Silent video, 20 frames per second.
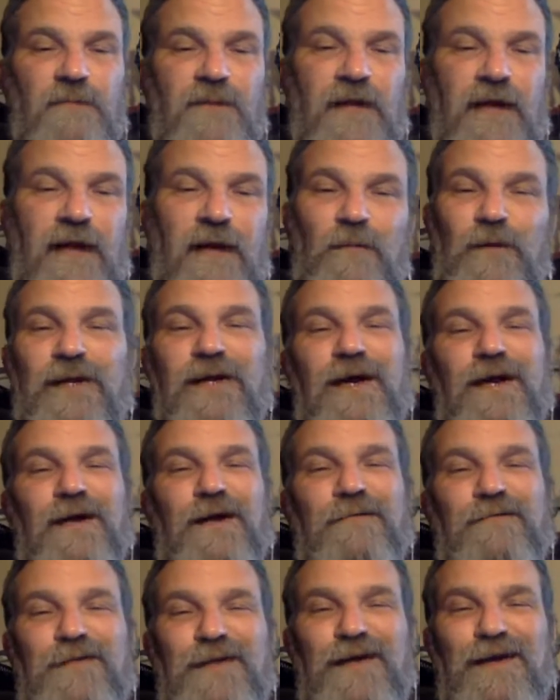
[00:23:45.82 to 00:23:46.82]
And we got
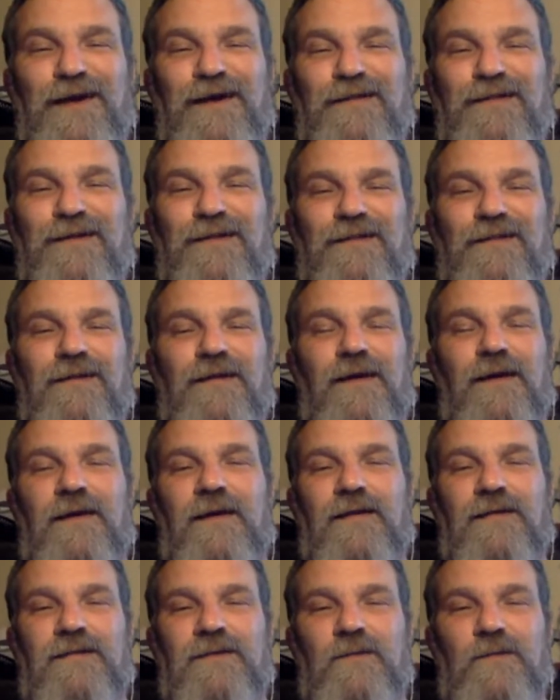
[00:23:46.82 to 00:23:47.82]
off the air the other night, and
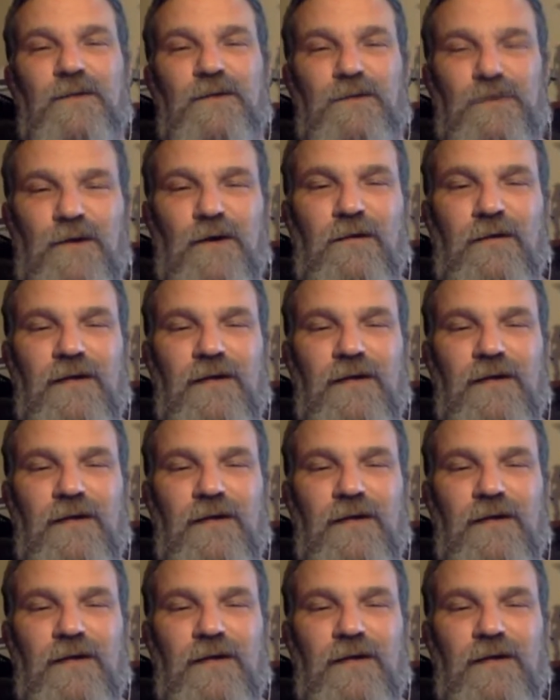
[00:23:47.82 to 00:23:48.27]
I said, well,